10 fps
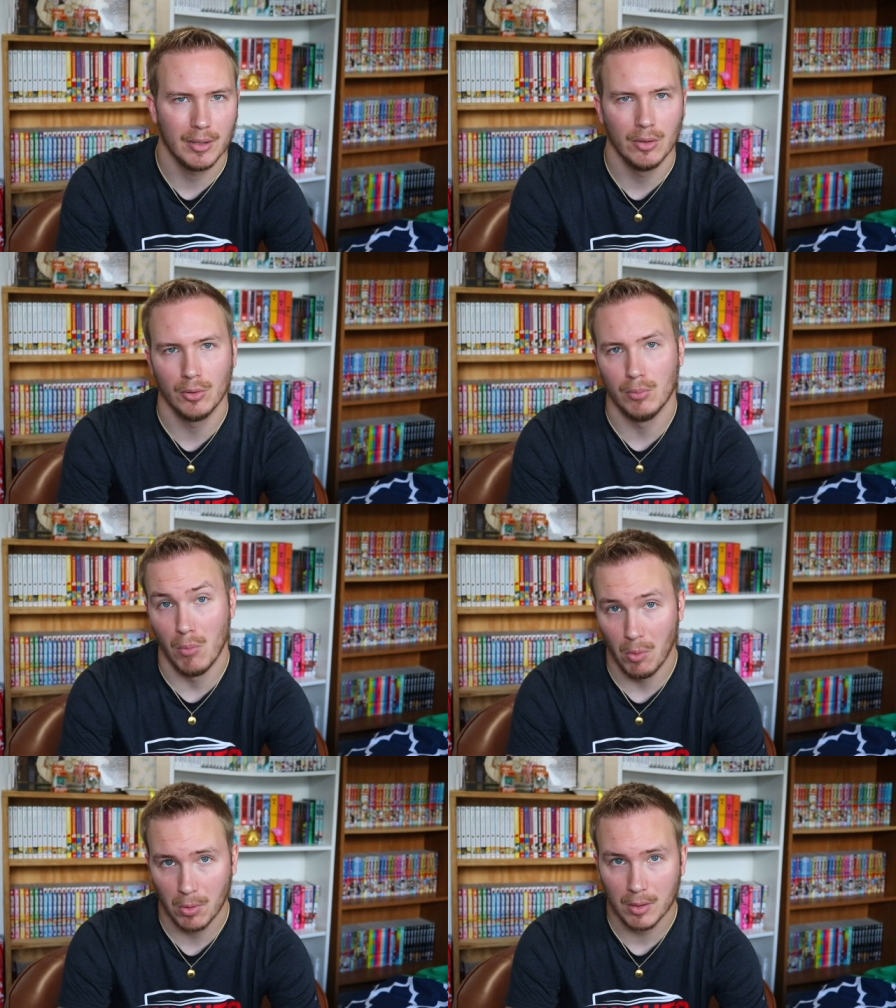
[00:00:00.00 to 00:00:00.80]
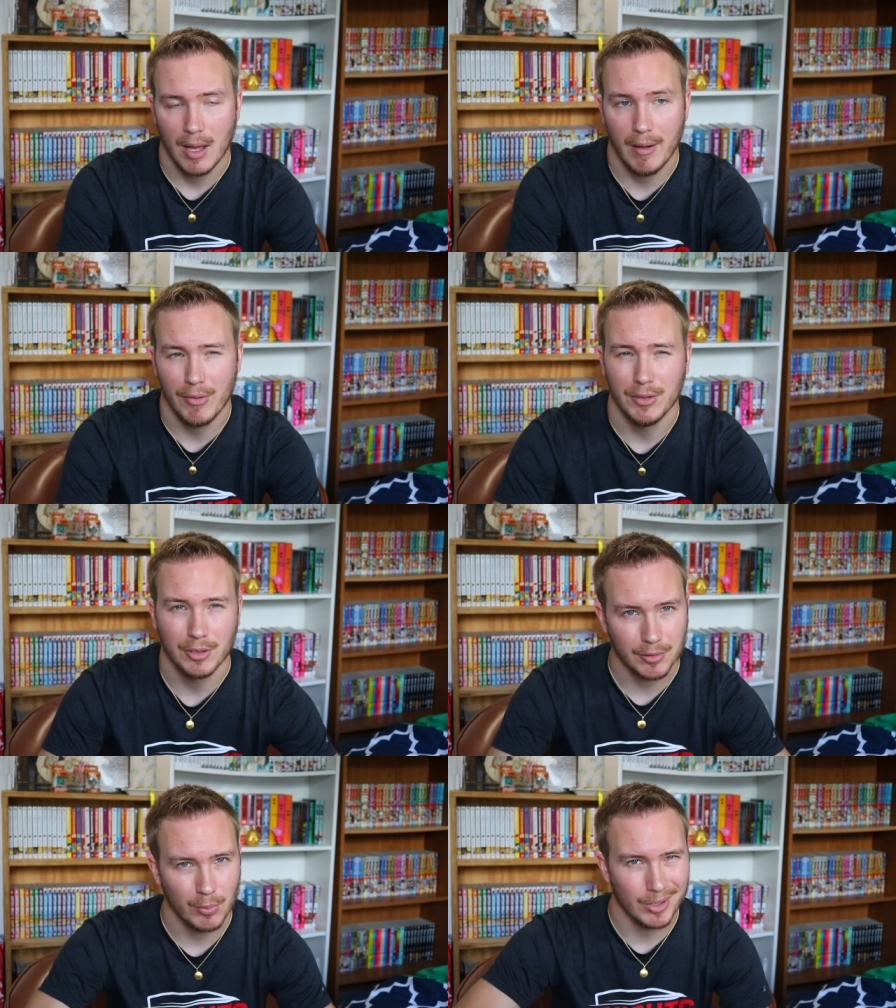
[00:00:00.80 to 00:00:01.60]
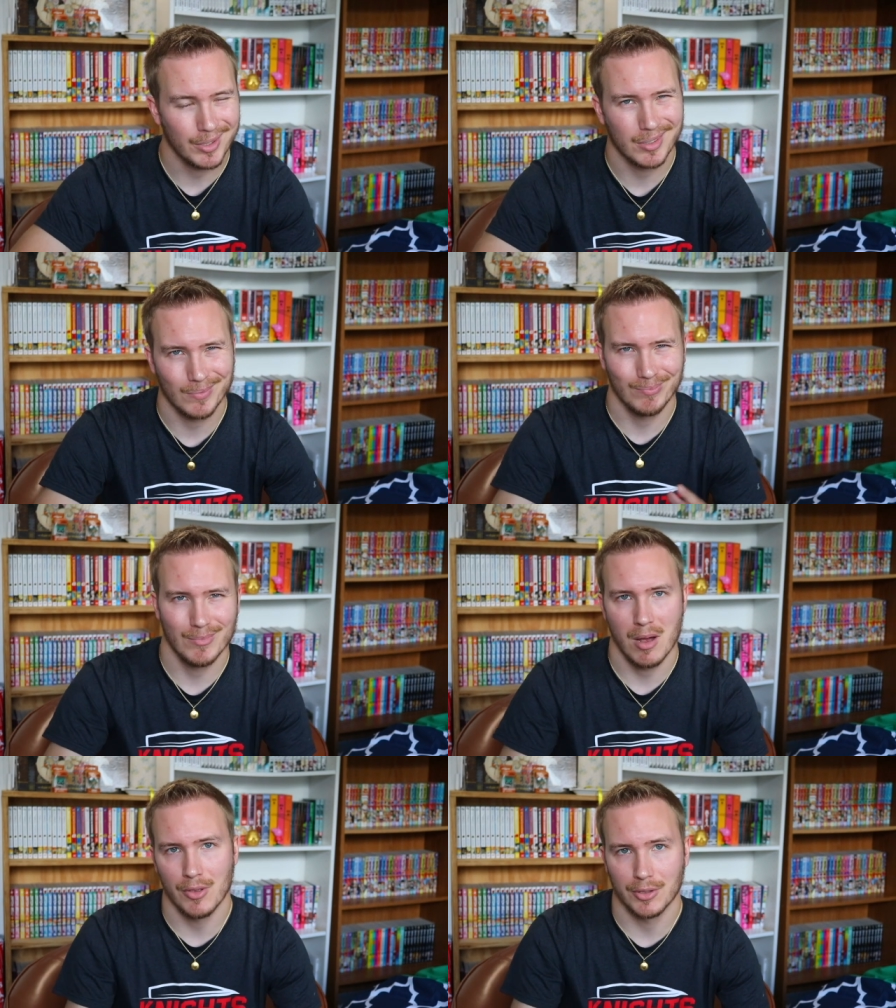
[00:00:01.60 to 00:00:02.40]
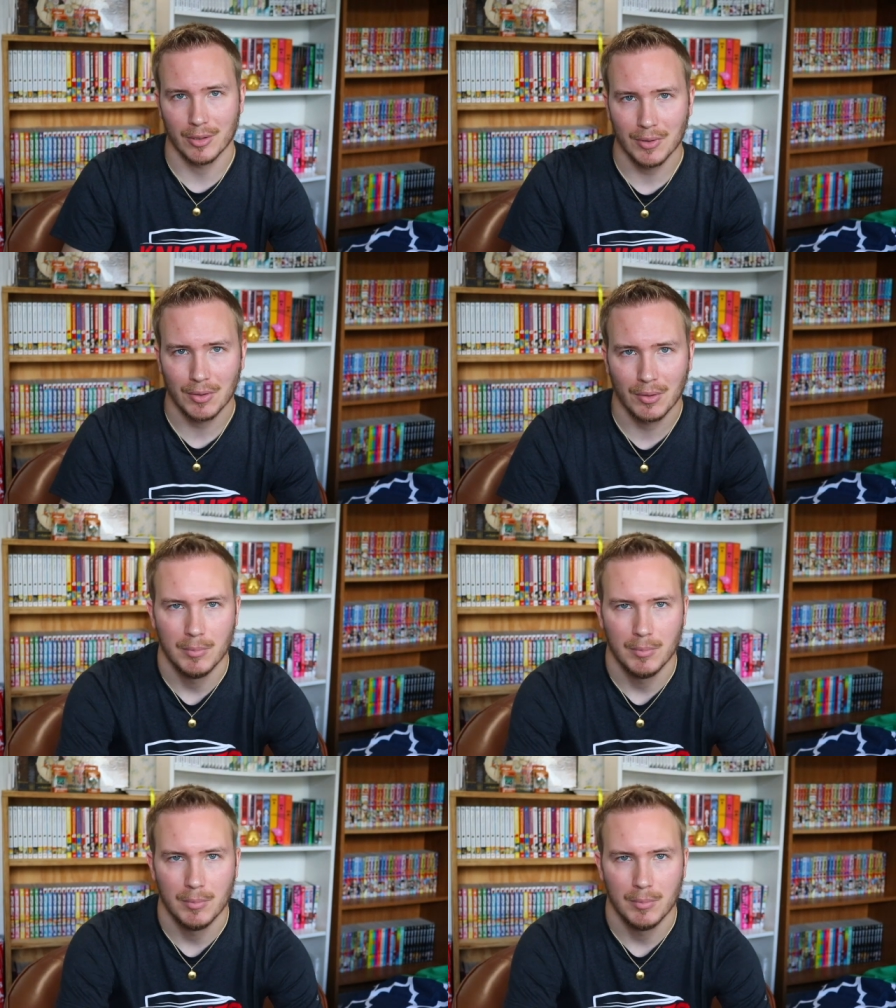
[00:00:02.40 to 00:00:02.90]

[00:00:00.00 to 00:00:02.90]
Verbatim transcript: a little more uh, than just what's on the surface.